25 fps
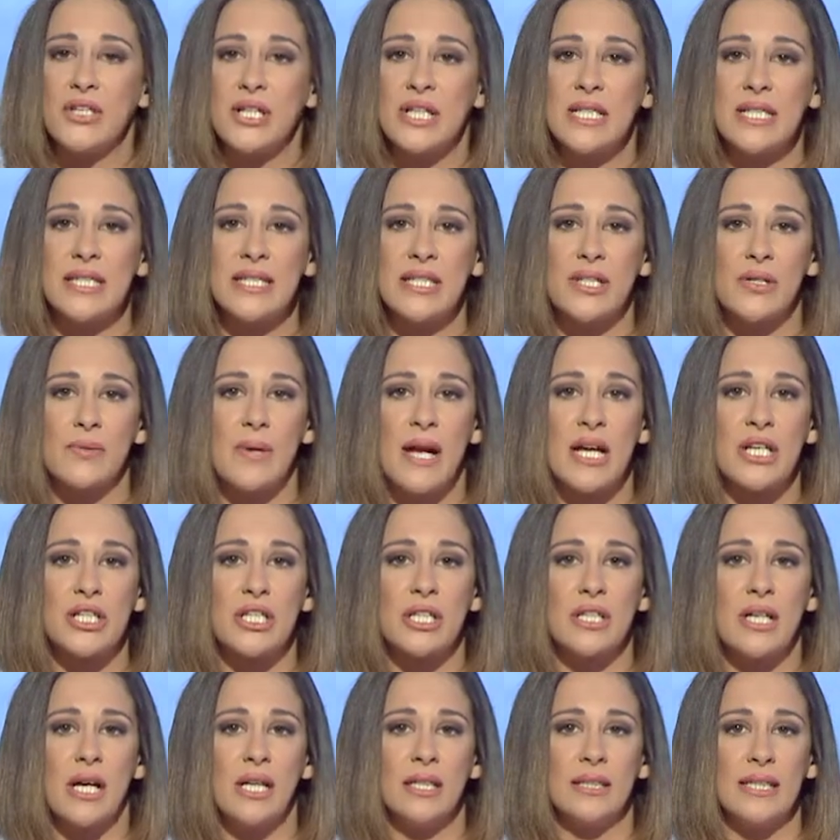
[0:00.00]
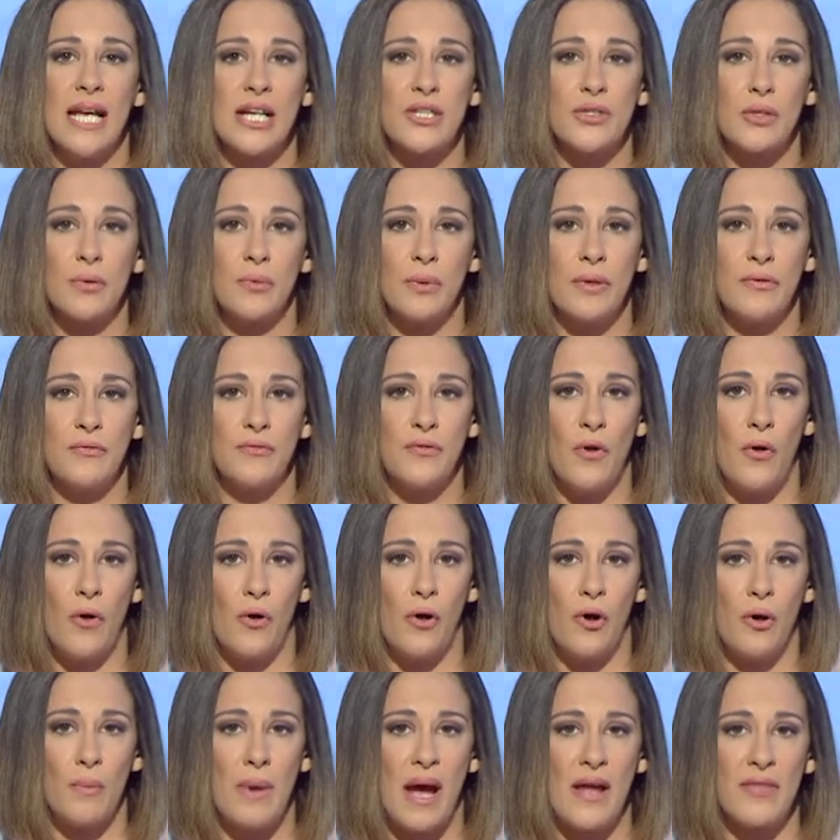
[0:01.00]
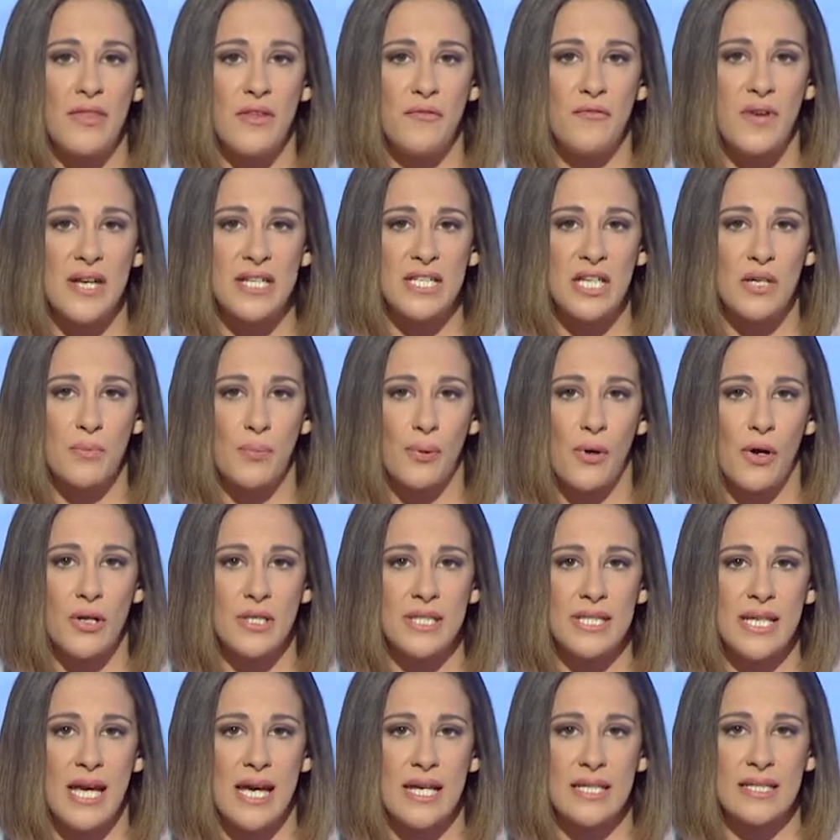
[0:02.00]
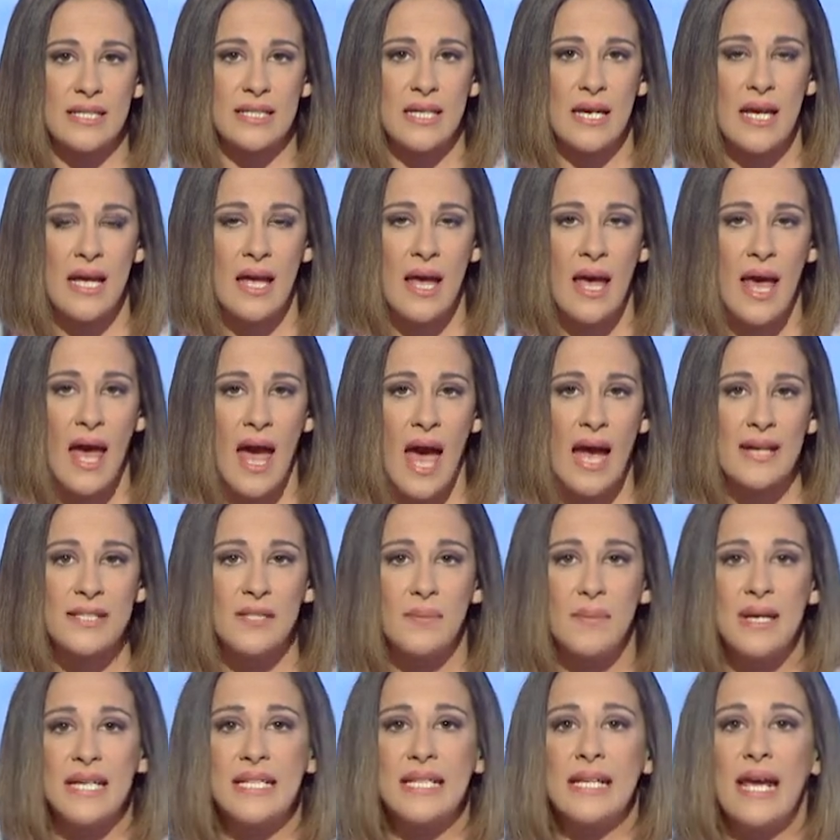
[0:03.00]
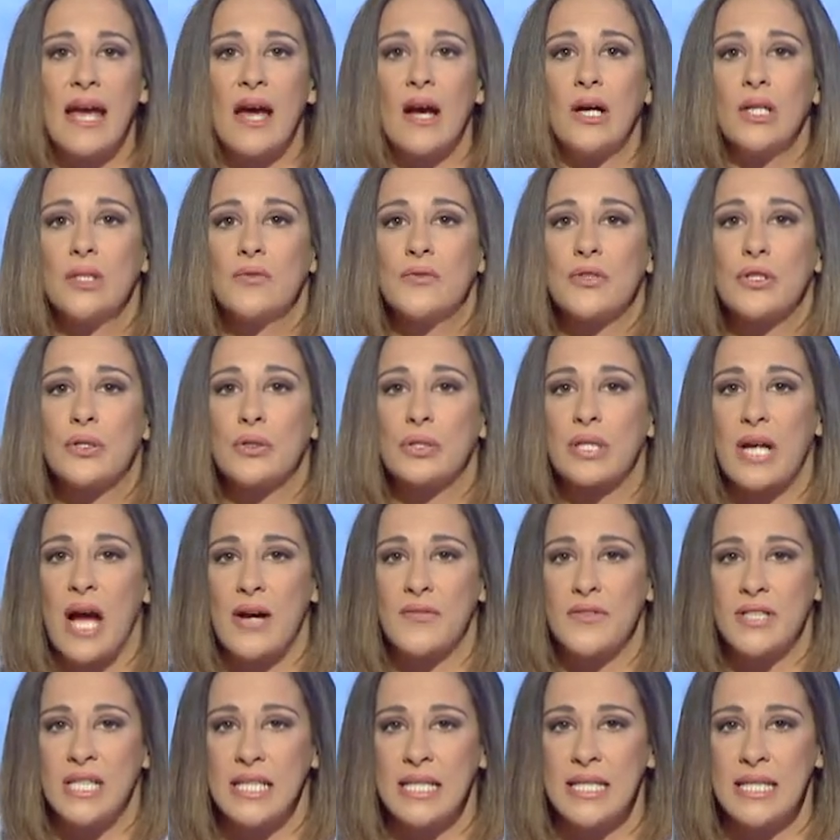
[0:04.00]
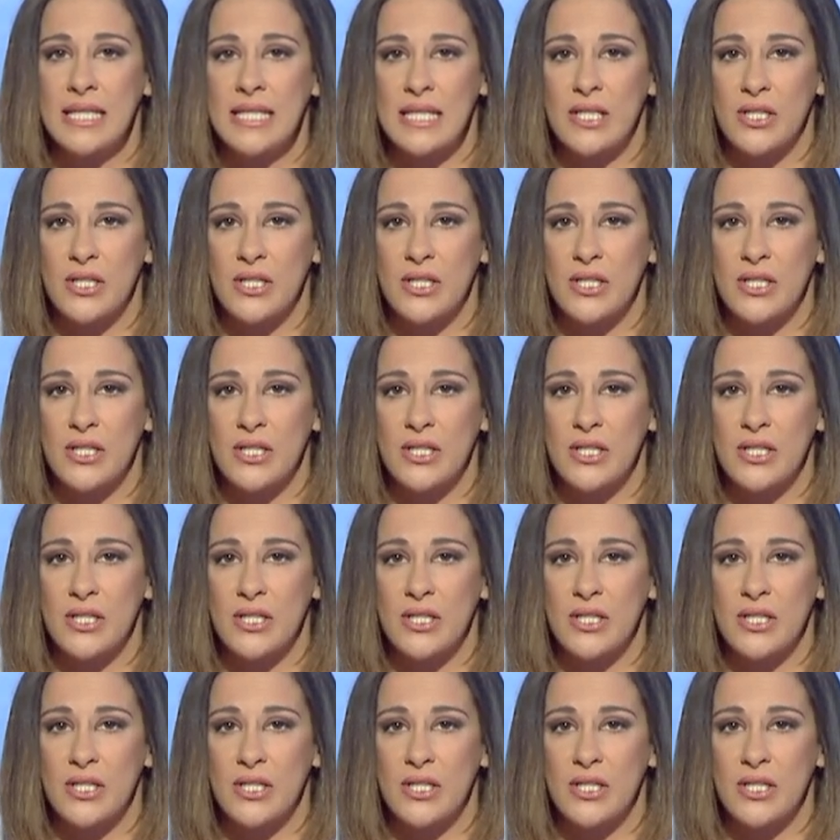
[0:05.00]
consideration electoral reform and the vetting process. At a meeting held for good governance, the